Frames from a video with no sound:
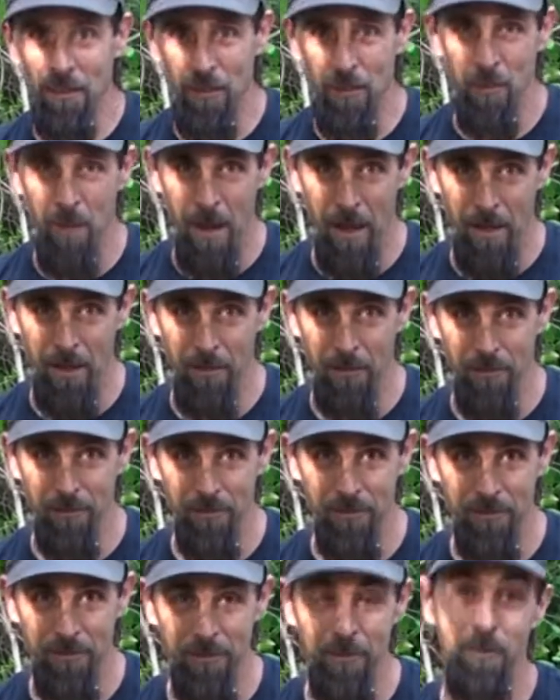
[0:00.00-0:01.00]
of a mile
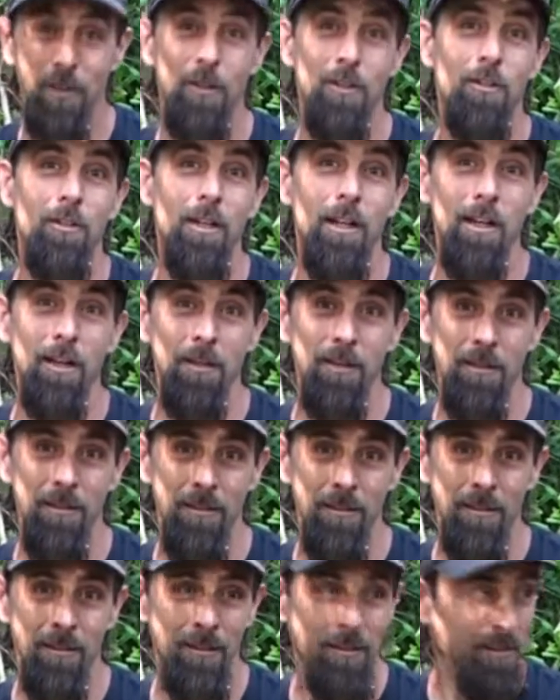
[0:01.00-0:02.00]
to clear
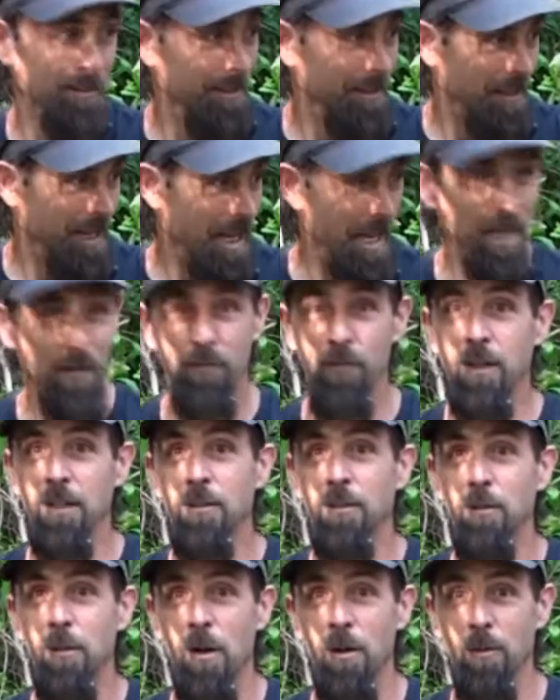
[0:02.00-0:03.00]
and
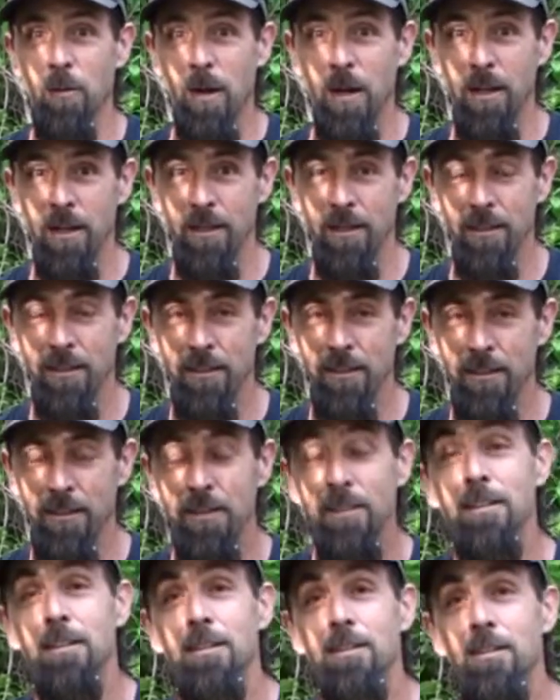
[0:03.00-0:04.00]
fix the roadway
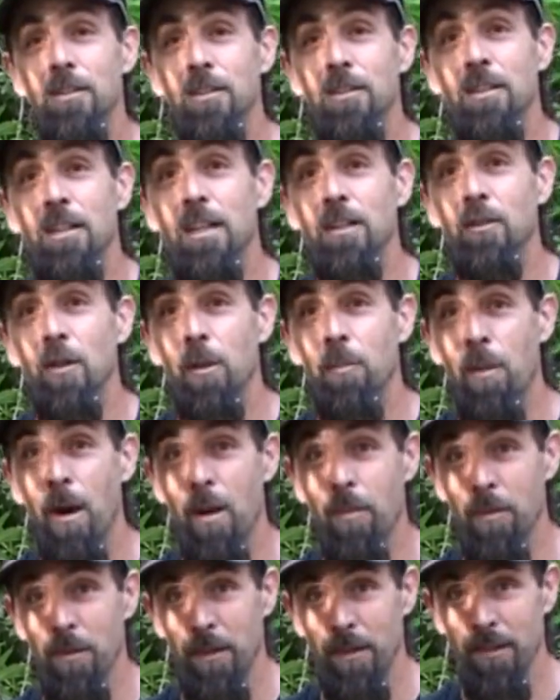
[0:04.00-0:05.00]
just to get to our
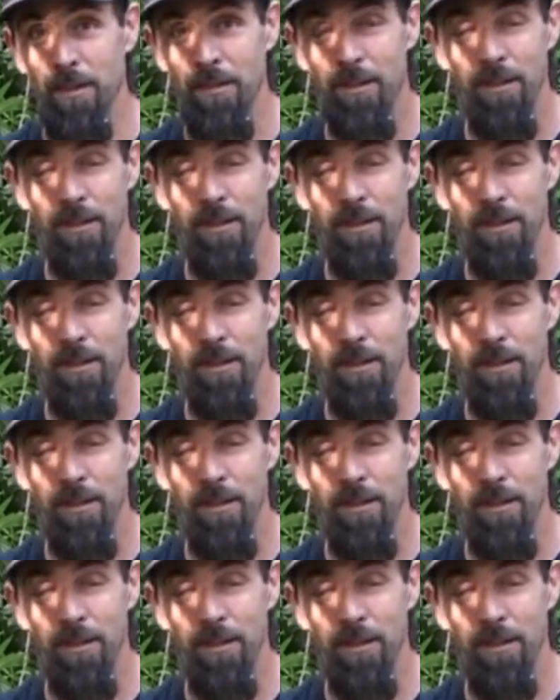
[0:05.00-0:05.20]
property,